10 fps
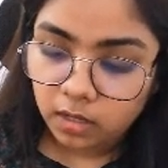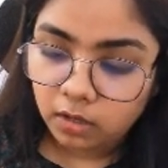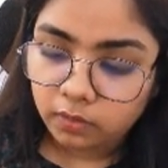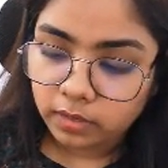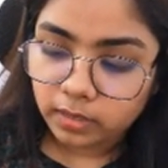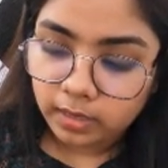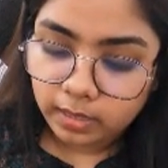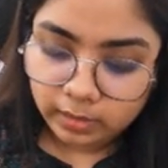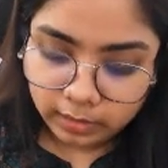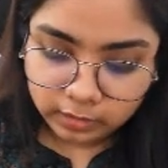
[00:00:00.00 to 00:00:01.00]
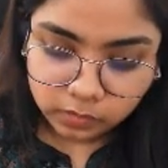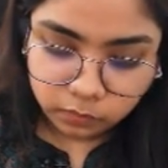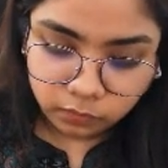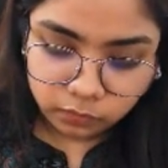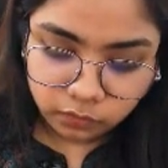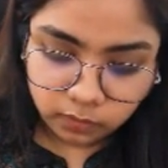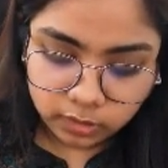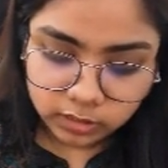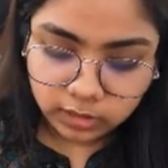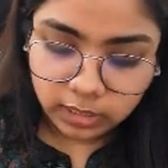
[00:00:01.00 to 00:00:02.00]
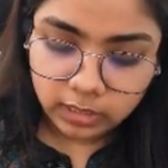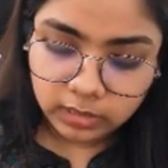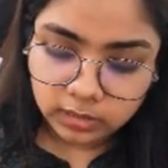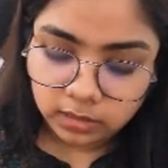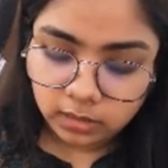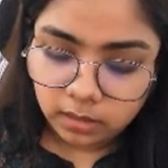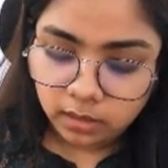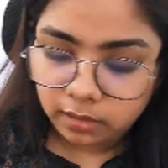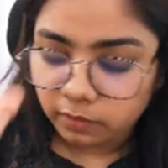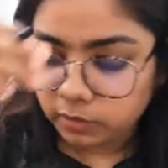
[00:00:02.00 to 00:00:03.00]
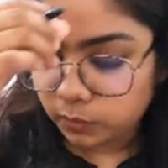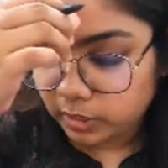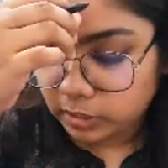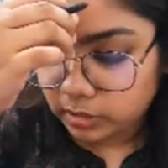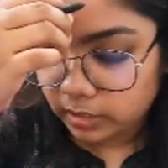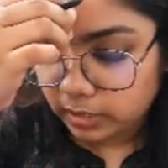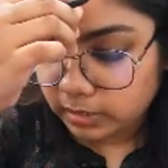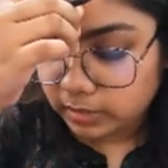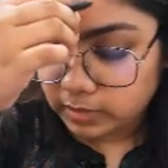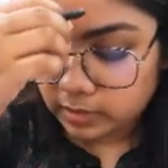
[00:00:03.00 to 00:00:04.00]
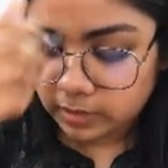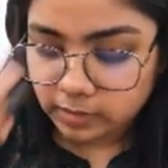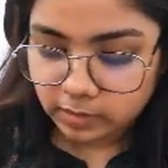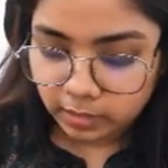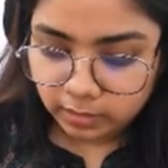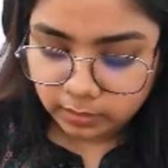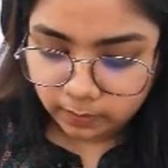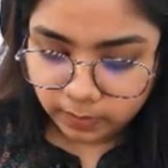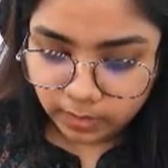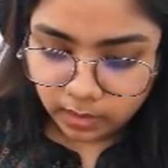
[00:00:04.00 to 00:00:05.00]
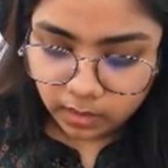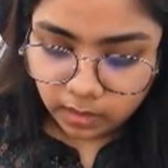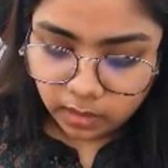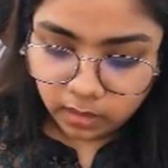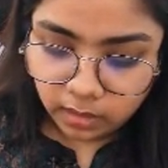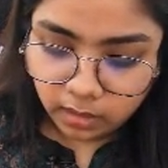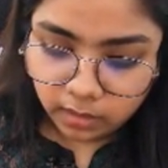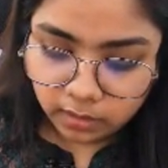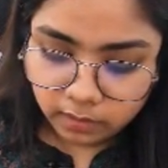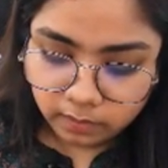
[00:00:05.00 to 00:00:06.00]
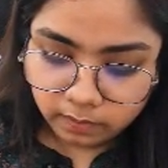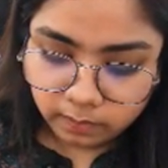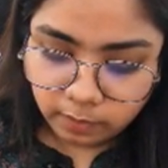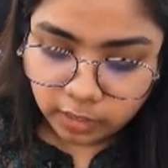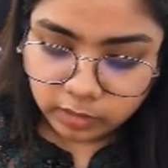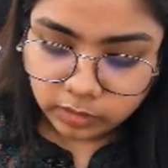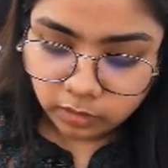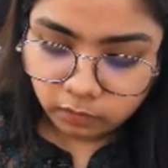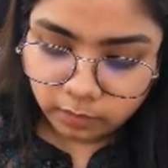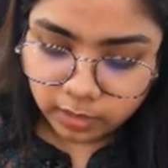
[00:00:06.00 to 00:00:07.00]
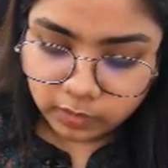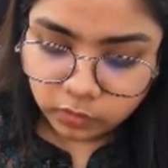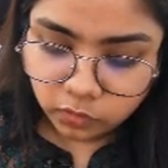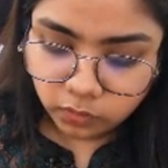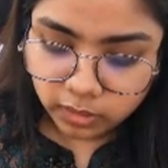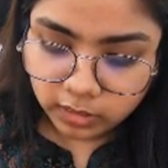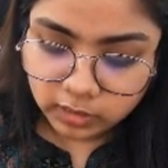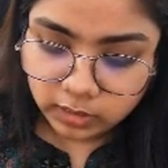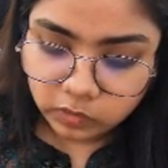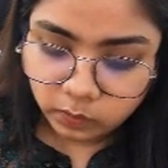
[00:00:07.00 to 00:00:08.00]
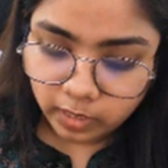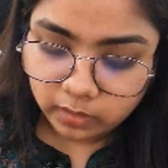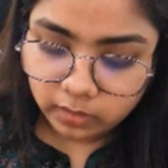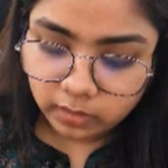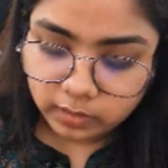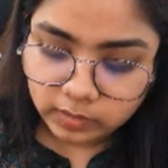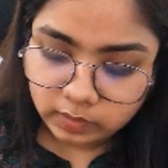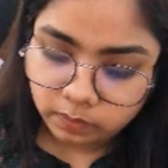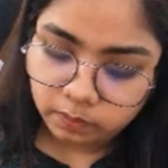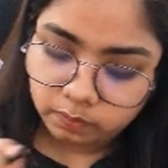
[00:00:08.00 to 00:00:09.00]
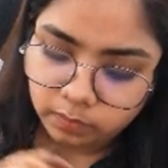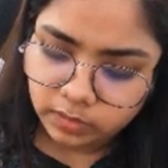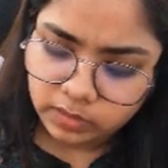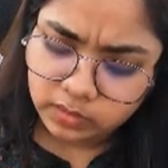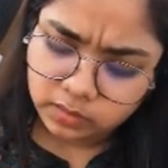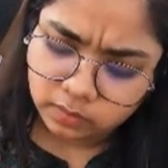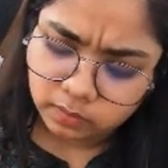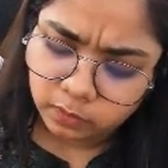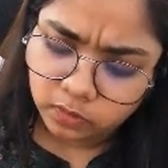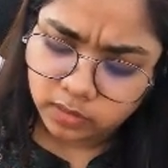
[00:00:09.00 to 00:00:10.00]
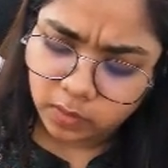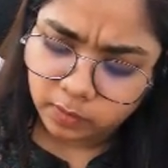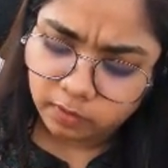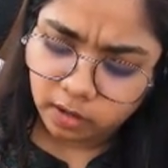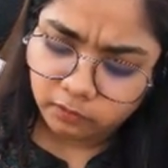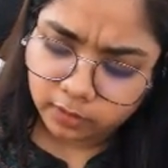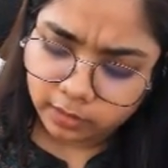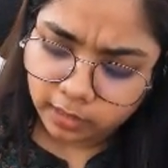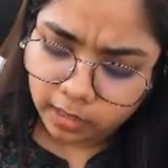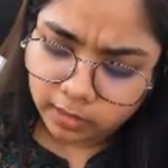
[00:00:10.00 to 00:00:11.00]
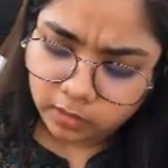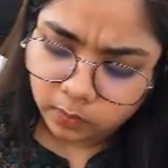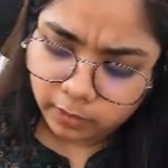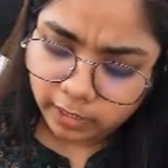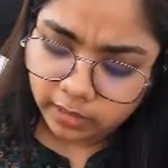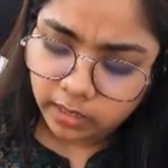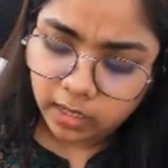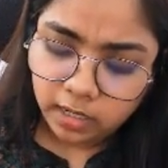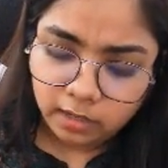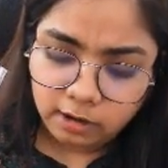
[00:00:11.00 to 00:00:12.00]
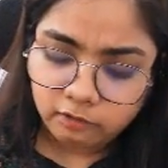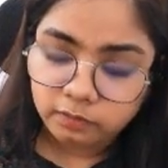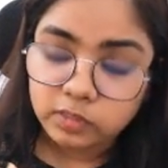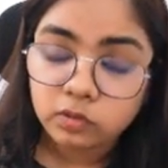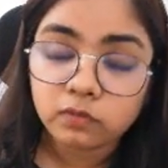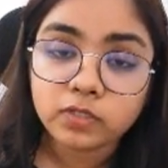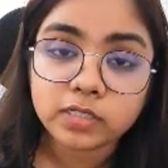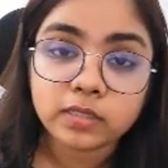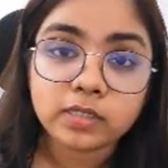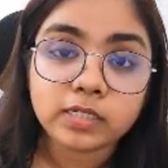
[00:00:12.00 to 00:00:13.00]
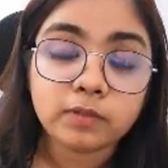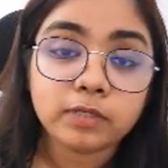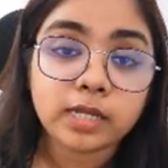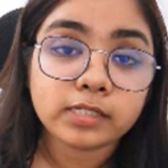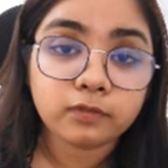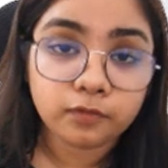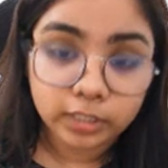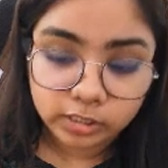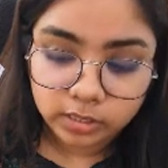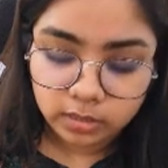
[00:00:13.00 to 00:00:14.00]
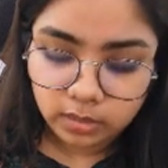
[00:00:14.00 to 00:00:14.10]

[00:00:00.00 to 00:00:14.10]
Okay, let's move to question 8. Now in question 8, it says that parcel of mass 2 kg is pulled up a rough inclined plane. Rough means obviously this time it has a friction,